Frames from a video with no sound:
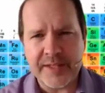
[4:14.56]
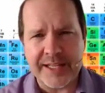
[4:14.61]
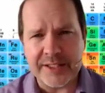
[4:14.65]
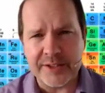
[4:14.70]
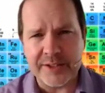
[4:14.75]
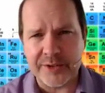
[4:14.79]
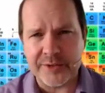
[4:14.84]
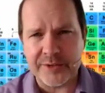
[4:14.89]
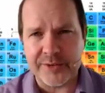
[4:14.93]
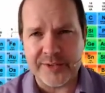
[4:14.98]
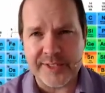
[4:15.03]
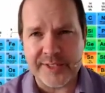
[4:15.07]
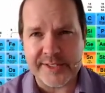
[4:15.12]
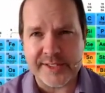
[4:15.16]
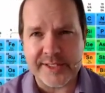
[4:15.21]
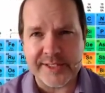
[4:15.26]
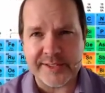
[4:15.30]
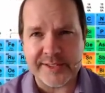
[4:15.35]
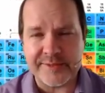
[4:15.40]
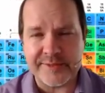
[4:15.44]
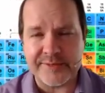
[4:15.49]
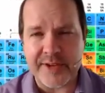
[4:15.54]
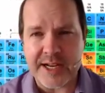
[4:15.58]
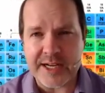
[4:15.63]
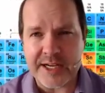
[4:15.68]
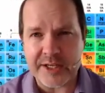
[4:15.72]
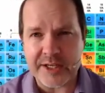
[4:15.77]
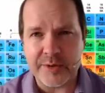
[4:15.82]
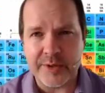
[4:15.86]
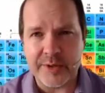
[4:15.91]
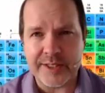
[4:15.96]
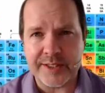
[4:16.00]
Can you look through this list and
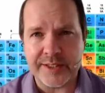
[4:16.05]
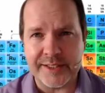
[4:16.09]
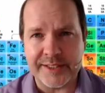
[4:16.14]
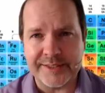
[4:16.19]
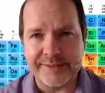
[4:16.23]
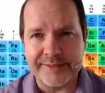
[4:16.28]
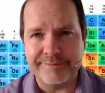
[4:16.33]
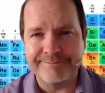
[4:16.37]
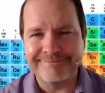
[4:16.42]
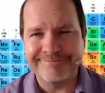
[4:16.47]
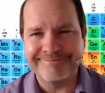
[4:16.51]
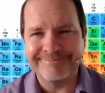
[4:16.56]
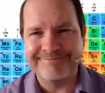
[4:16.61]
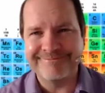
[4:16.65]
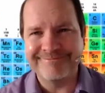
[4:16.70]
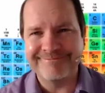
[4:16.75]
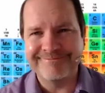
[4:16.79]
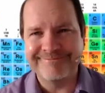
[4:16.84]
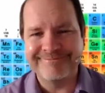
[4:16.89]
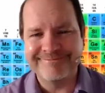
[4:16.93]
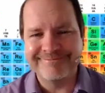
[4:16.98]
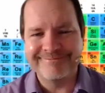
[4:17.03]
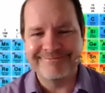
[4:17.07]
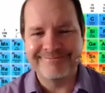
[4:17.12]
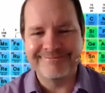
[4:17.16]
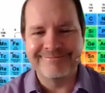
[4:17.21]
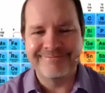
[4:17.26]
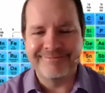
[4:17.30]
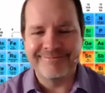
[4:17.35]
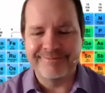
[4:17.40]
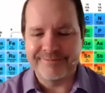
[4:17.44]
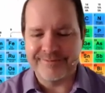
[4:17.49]
find it quickly?
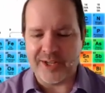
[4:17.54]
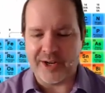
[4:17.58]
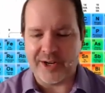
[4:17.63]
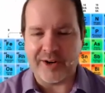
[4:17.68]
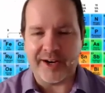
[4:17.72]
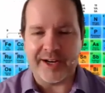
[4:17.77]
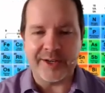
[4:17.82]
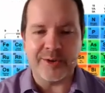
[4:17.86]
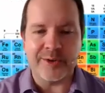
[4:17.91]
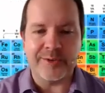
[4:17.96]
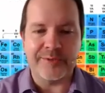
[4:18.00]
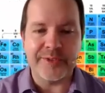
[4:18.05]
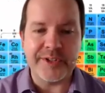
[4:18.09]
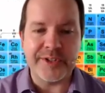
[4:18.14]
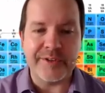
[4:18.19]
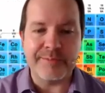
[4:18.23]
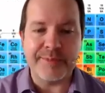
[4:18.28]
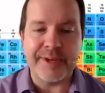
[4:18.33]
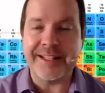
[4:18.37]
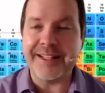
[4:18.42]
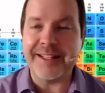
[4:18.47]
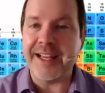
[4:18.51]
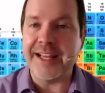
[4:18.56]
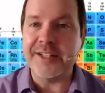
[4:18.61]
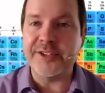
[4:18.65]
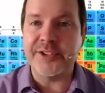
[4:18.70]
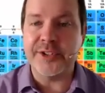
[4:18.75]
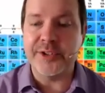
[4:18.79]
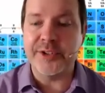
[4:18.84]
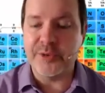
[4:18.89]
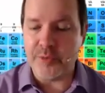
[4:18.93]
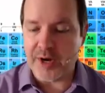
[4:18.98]
All right, hopefully you picked
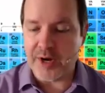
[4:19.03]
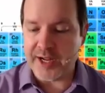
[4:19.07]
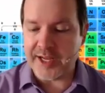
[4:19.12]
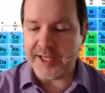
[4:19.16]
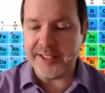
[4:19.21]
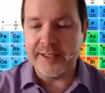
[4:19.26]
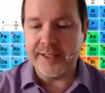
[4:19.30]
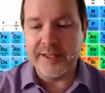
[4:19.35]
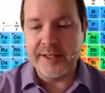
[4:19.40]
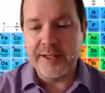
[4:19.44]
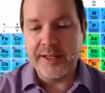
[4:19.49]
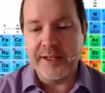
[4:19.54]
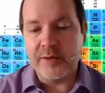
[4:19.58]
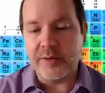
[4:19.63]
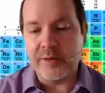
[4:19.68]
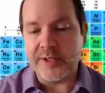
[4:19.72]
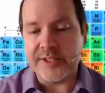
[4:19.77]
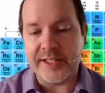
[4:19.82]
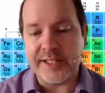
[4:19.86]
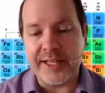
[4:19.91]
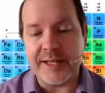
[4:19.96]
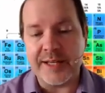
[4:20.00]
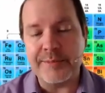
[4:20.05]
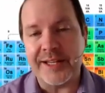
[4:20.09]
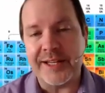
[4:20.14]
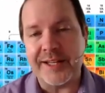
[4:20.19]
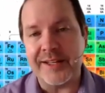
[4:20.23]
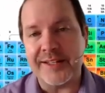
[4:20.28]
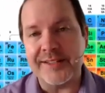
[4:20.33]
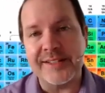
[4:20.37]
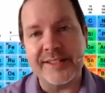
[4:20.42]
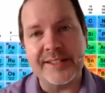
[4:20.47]
N2. Why? Once again,
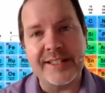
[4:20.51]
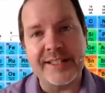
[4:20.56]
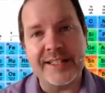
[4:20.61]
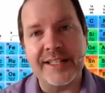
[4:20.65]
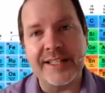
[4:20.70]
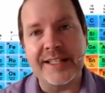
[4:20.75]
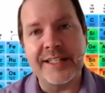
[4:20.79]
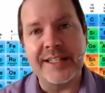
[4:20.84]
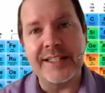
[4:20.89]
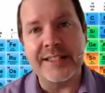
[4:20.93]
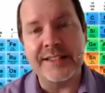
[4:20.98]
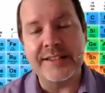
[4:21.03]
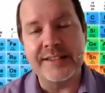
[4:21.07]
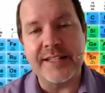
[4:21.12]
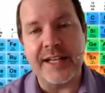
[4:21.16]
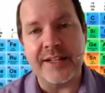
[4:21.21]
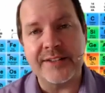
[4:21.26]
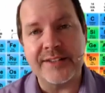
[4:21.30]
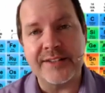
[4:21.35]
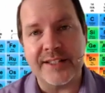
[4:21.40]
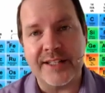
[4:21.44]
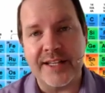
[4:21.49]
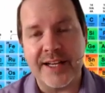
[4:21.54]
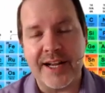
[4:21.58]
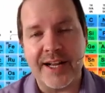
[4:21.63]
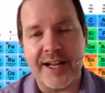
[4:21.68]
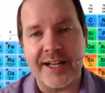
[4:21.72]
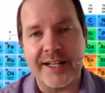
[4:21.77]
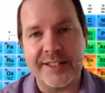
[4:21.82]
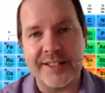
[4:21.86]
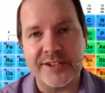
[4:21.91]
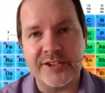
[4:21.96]
because of the delta
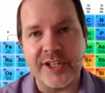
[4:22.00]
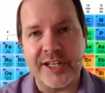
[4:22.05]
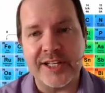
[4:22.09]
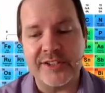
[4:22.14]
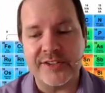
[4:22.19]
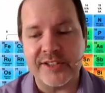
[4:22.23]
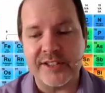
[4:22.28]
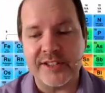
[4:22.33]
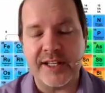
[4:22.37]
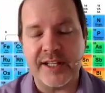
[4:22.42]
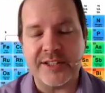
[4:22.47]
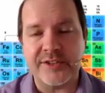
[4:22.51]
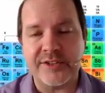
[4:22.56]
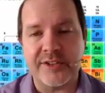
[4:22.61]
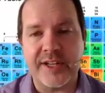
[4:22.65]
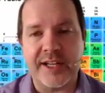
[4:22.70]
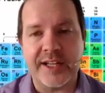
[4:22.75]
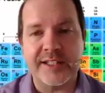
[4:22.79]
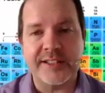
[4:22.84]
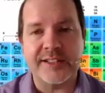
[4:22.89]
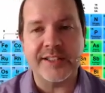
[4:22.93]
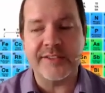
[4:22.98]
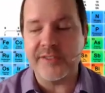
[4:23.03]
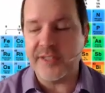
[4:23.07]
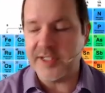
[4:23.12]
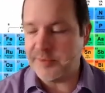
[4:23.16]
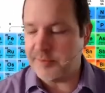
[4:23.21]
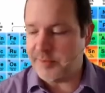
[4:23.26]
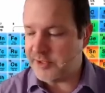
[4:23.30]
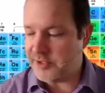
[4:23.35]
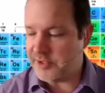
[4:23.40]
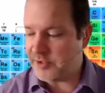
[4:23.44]
chi, the change in
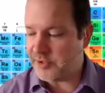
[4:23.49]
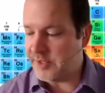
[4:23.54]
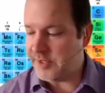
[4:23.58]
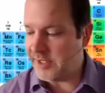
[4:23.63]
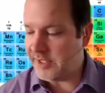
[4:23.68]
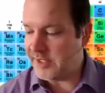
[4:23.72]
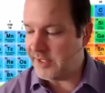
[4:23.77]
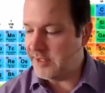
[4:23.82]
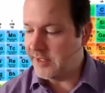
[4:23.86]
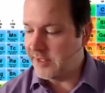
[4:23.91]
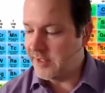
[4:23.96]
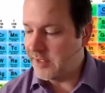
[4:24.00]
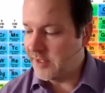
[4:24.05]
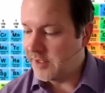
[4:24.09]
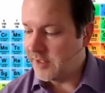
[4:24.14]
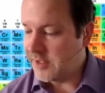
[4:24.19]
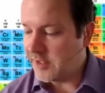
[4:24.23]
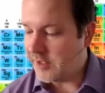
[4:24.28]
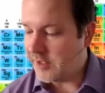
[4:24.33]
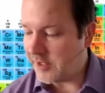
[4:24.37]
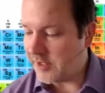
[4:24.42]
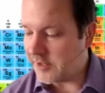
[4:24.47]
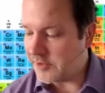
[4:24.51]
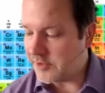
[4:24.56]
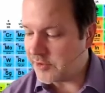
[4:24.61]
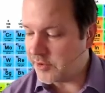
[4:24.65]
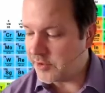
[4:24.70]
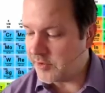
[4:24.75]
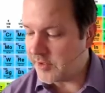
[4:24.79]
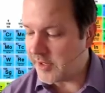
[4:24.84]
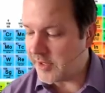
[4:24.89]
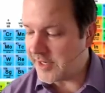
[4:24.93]
electronegativity between uh,
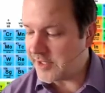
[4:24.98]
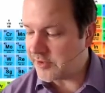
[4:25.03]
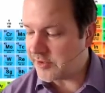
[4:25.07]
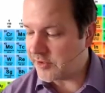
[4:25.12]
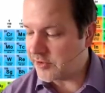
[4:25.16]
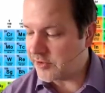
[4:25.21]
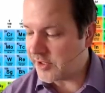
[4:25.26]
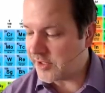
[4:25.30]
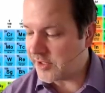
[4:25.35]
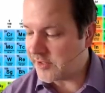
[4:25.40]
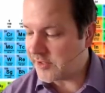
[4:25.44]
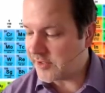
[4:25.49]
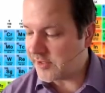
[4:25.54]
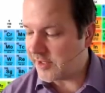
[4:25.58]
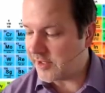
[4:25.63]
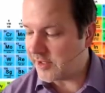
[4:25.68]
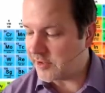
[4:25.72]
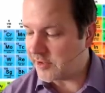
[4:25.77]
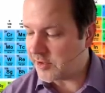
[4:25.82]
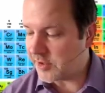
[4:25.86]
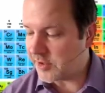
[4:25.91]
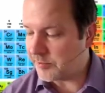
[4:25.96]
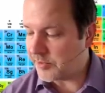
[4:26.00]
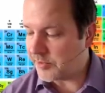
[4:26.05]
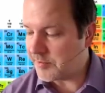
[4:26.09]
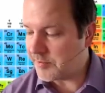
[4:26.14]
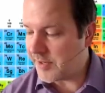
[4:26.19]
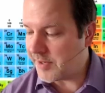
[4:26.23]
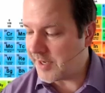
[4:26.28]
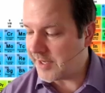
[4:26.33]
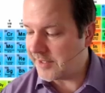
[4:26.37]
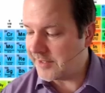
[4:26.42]
two nitrogens that are
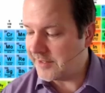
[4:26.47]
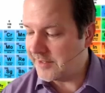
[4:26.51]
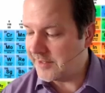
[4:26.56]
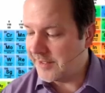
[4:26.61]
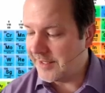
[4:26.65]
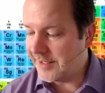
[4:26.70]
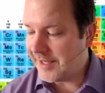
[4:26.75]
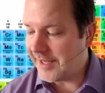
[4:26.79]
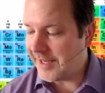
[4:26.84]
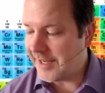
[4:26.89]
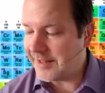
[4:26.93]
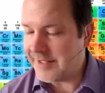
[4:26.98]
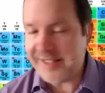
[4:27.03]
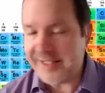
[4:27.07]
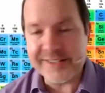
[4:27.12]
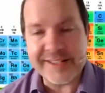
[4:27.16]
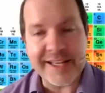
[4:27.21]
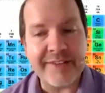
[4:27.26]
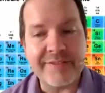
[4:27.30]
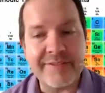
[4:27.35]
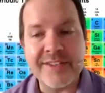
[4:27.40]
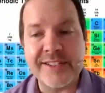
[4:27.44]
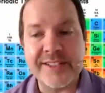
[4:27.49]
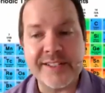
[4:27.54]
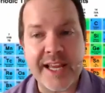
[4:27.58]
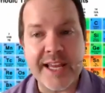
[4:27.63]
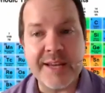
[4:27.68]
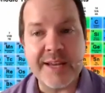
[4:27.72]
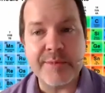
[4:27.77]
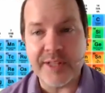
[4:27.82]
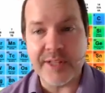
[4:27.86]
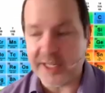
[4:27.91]
triply bonded, hey, these have the
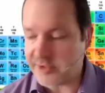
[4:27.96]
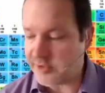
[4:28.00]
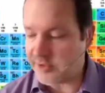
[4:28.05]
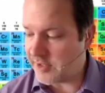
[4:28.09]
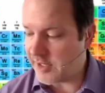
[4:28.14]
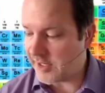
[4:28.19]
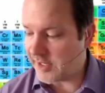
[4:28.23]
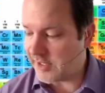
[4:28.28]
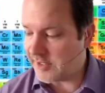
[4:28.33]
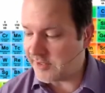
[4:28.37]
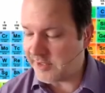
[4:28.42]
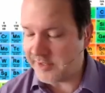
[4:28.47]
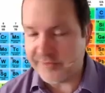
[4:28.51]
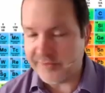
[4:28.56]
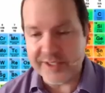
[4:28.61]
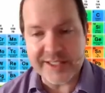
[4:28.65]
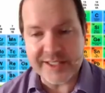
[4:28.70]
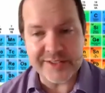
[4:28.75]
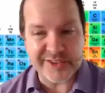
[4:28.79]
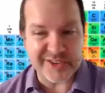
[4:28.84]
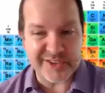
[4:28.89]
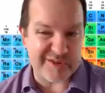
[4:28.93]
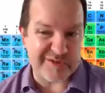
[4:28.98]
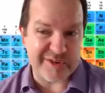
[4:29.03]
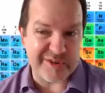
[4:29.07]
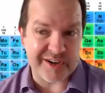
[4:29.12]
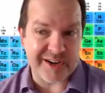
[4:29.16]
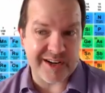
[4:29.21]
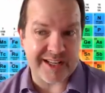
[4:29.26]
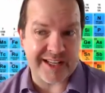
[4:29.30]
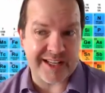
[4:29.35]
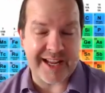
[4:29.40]
same electronegativity, so
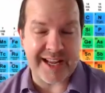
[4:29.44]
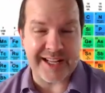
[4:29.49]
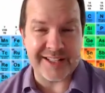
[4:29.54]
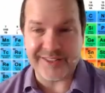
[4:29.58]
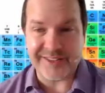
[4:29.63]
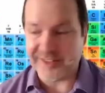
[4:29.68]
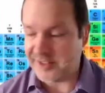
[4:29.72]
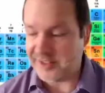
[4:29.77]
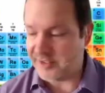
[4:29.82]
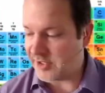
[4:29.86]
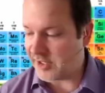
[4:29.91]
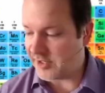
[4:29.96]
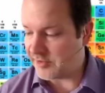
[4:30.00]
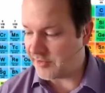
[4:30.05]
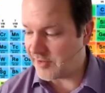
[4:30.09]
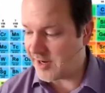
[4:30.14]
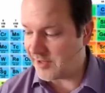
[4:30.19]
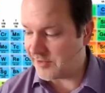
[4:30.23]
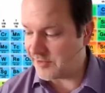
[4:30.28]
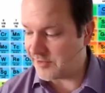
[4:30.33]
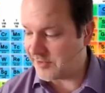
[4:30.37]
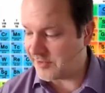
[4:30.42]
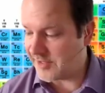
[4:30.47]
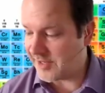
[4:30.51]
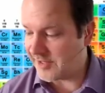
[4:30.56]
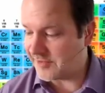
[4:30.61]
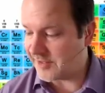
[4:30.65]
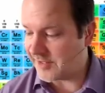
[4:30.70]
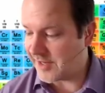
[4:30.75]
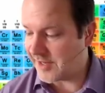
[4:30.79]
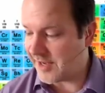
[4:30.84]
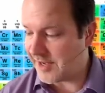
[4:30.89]
they're going to cancel each other out. So
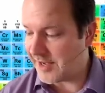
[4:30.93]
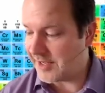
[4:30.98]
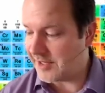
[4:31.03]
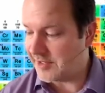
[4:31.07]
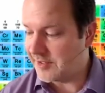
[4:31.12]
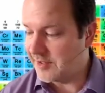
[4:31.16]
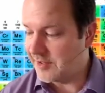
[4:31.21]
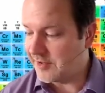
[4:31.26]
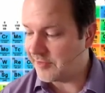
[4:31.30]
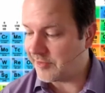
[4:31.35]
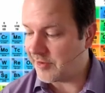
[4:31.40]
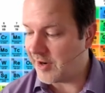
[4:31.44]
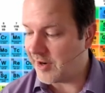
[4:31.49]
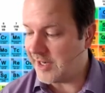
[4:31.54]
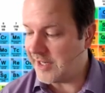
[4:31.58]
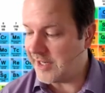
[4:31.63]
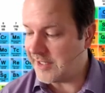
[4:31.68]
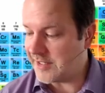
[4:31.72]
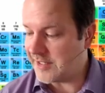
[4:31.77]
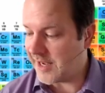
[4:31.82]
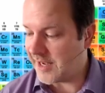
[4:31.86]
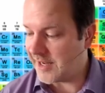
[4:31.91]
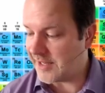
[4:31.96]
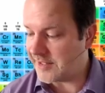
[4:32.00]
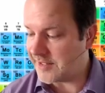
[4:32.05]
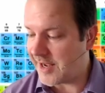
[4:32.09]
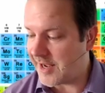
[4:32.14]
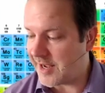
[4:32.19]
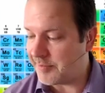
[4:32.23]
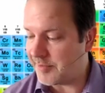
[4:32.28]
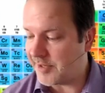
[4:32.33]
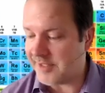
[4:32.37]
delta chi for any
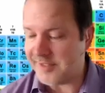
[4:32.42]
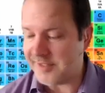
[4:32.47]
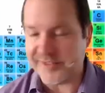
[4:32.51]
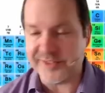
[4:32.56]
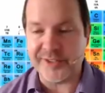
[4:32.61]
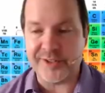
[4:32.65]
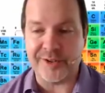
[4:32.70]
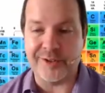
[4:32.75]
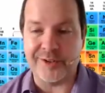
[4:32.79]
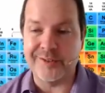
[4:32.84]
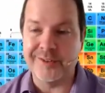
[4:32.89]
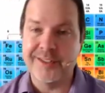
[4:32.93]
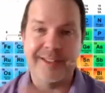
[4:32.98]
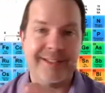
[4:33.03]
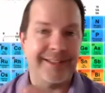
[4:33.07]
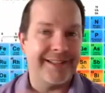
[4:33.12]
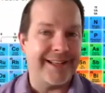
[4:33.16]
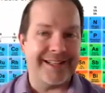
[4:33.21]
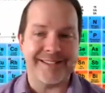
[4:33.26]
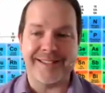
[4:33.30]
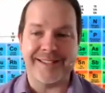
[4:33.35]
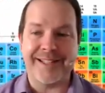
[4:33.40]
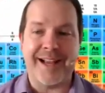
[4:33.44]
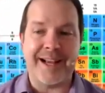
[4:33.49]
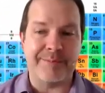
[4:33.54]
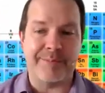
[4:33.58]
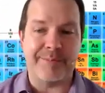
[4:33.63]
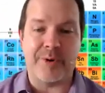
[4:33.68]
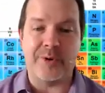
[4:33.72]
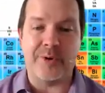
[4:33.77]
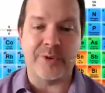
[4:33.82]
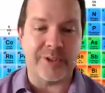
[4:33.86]
diatomic is zero. That's
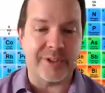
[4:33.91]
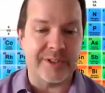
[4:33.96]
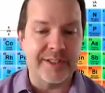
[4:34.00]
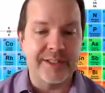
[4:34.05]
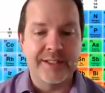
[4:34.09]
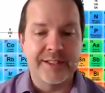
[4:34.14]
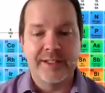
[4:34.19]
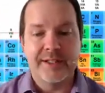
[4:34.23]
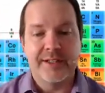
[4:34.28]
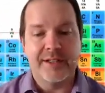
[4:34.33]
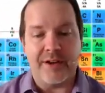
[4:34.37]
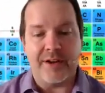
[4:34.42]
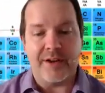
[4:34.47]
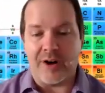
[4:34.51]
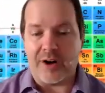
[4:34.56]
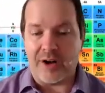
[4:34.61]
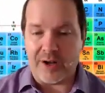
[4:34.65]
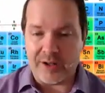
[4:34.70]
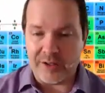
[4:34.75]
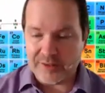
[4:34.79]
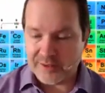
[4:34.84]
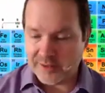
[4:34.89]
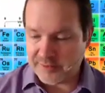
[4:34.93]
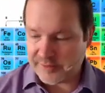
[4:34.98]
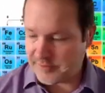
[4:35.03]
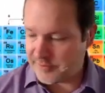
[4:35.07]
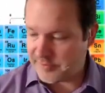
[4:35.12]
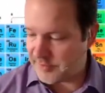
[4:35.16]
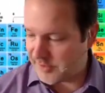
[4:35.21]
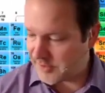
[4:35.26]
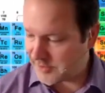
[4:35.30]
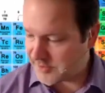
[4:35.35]
nonpolar all
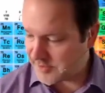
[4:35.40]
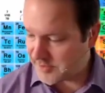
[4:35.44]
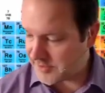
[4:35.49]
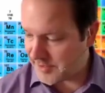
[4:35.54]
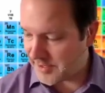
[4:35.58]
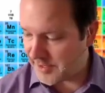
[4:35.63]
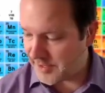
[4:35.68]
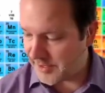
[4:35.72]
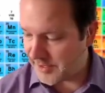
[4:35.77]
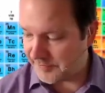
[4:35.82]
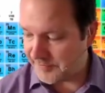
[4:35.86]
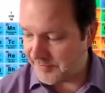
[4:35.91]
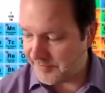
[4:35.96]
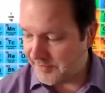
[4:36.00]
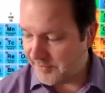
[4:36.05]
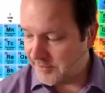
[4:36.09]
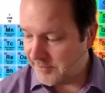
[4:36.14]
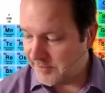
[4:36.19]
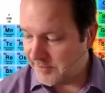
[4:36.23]
the time.